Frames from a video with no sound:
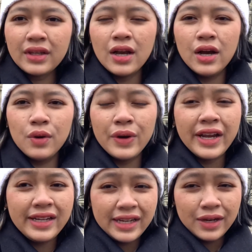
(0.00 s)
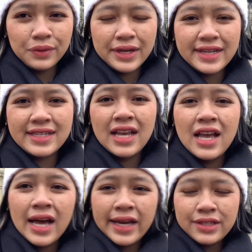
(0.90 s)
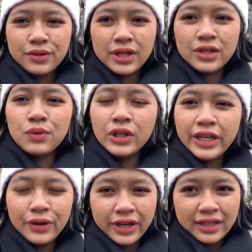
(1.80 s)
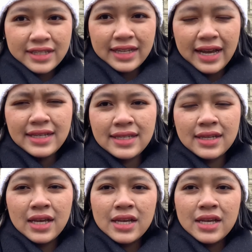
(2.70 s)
what I did was I took a Duolingo English test.